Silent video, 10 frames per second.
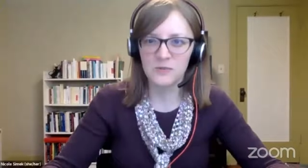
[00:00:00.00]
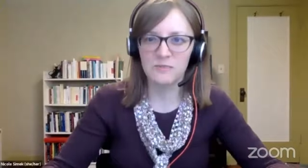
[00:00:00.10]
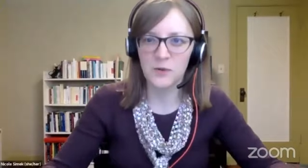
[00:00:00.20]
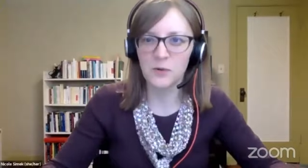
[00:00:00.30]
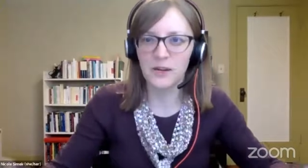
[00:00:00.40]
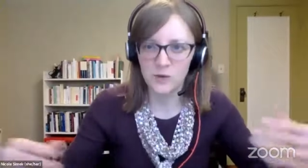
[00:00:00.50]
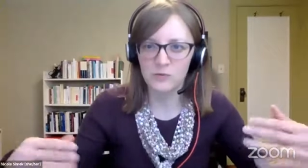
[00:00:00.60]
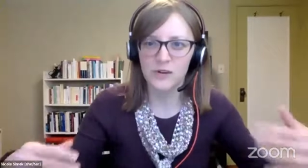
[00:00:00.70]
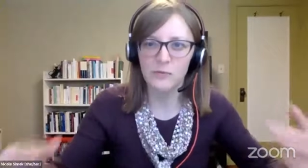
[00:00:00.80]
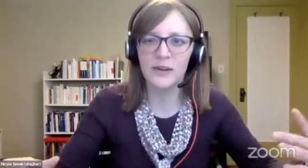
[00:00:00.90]
don't like to
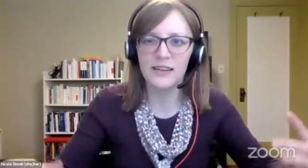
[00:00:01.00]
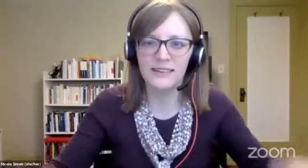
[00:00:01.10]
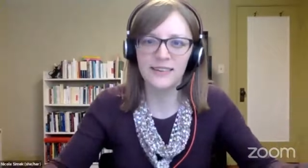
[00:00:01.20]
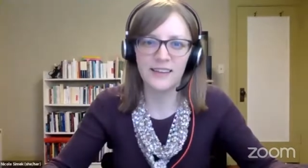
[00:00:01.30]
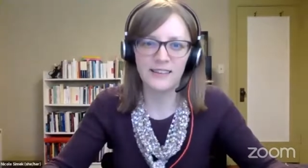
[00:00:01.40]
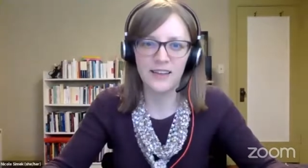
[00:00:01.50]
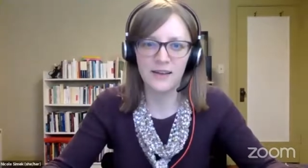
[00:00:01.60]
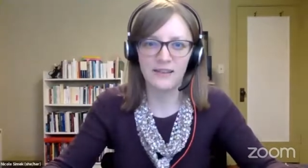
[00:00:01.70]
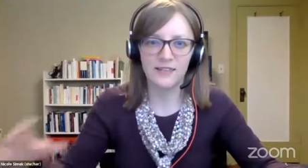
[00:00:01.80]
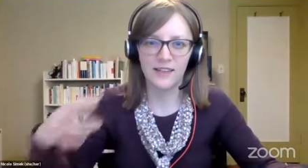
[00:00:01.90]
reread.
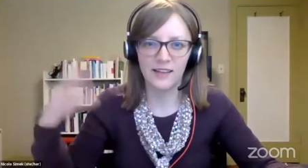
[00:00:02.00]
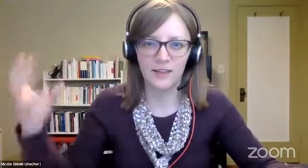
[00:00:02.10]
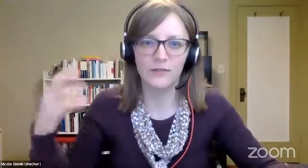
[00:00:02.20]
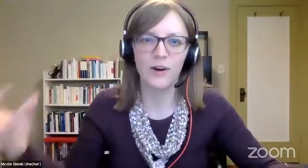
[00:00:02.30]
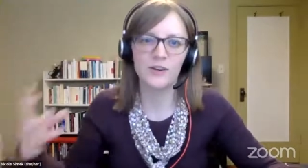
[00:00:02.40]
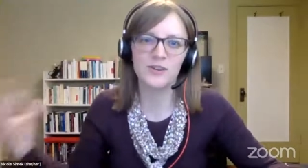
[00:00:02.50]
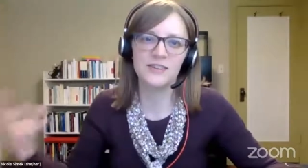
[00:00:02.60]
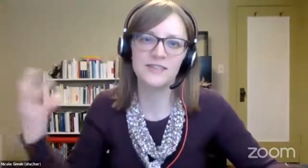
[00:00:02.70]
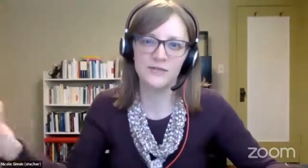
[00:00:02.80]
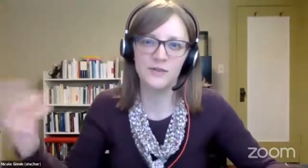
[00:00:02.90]
They like the
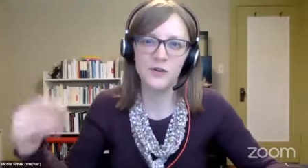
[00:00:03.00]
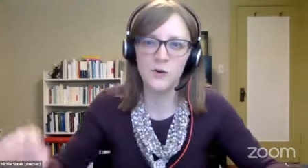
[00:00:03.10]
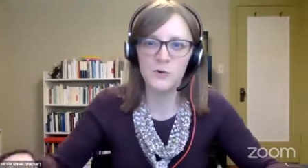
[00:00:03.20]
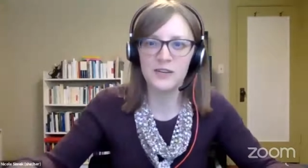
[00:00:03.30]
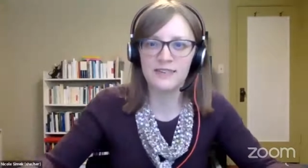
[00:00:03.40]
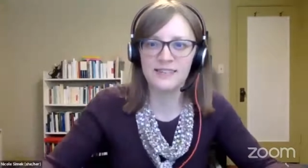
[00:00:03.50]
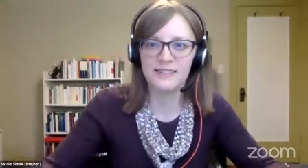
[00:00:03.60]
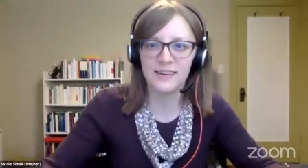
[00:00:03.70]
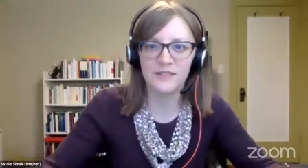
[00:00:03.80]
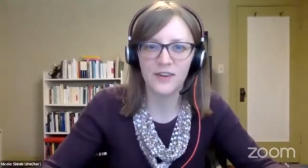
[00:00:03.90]
freshness of newness
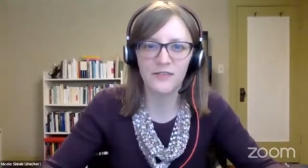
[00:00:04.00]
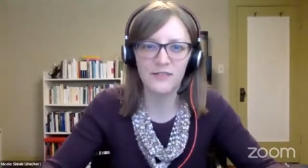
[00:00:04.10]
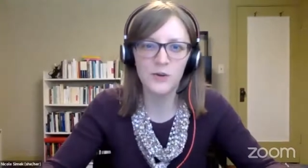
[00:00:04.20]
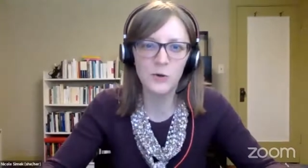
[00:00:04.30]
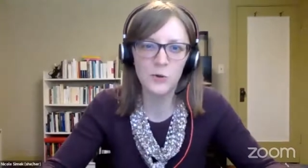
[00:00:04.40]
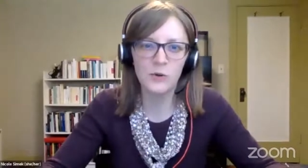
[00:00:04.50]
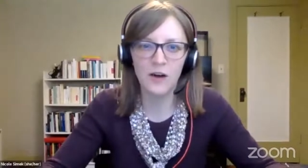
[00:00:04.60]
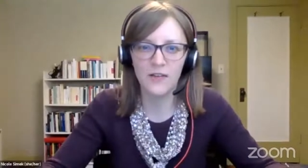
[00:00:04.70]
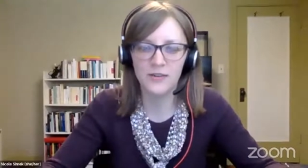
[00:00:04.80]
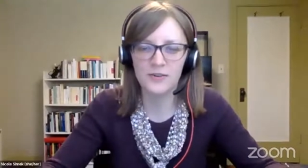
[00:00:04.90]
of new
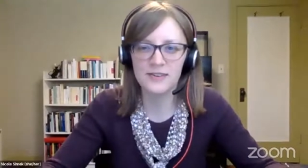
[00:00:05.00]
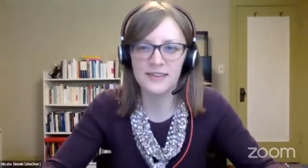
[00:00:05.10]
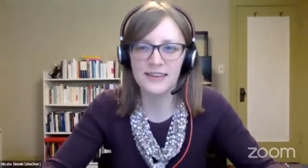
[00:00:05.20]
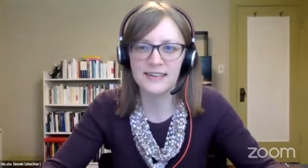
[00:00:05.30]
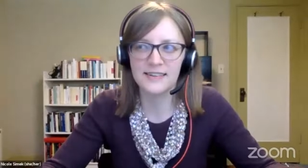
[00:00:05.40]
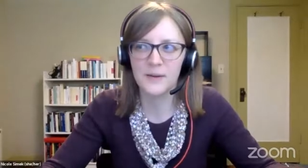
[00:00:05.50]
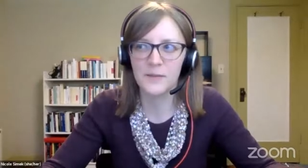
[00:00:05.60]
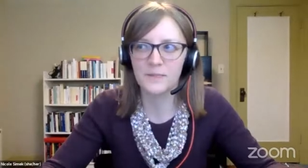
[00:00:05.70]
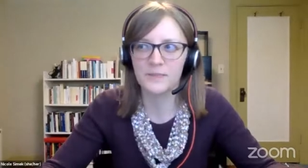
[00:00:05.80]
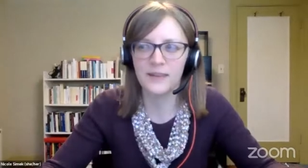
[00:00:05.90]
authors, and
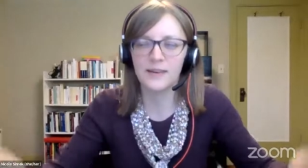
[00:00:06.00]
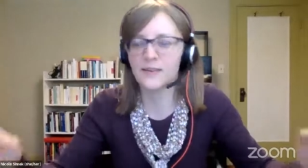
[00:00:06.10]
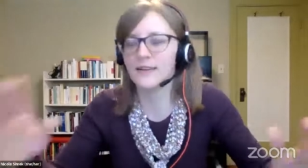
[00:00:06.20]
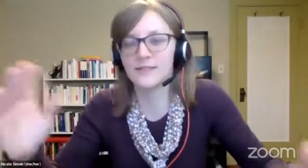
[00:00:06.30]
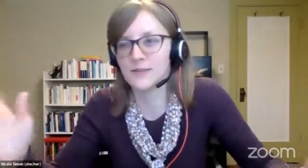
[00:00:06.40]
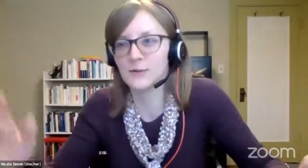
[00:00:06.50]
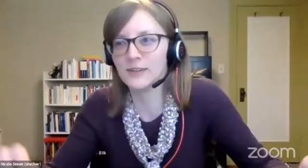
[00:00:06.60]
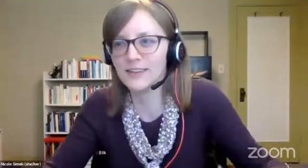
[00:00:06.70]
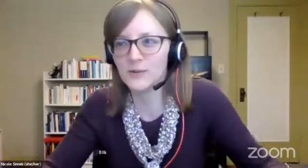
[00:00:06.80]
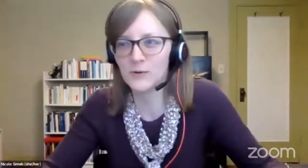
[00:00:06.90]
I
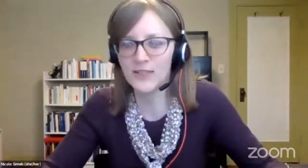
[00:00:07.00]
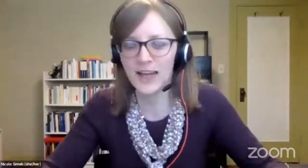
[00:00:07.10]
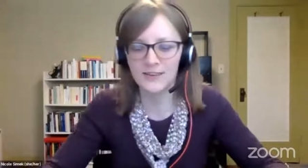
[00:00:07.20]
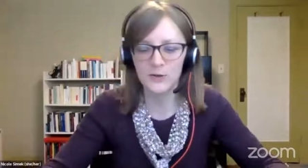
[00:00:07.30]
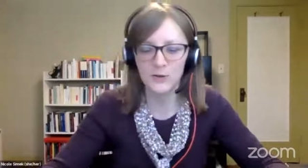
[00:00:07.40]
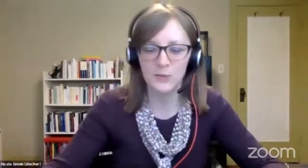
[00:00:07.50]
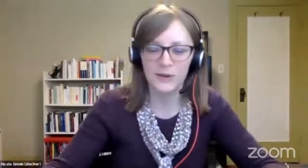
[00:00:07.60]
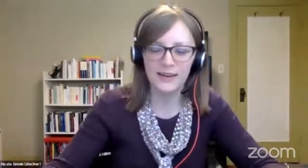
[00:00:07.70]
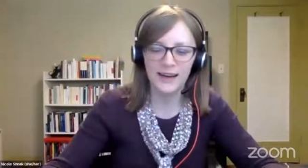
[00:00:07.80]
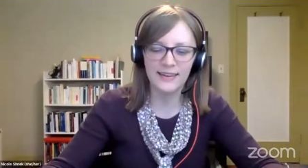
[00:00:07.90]
certainly enjoy that too.
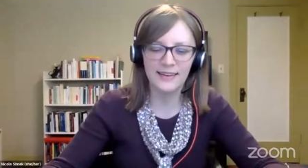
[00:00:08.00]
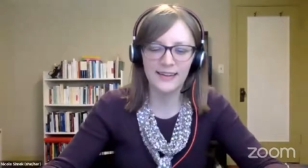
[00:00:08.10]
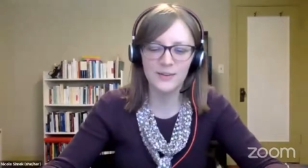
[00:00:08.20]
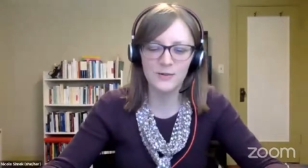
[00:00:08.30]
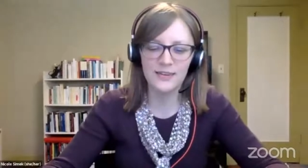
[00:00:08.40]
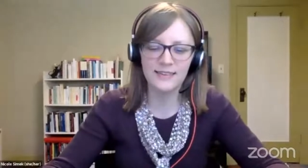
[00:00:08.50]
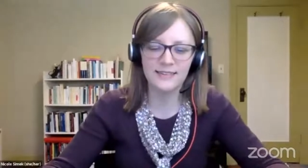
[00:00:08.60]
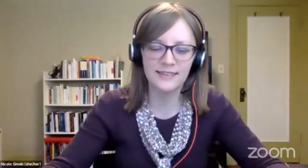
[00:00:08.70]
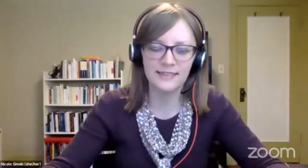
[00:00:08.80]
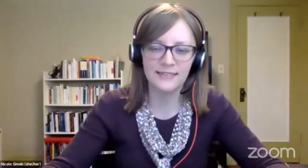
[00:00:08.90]
But I do tend
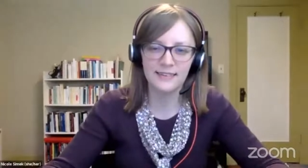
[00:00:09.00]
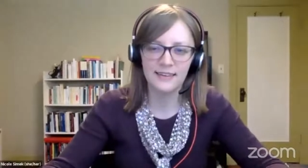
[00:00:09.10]
to,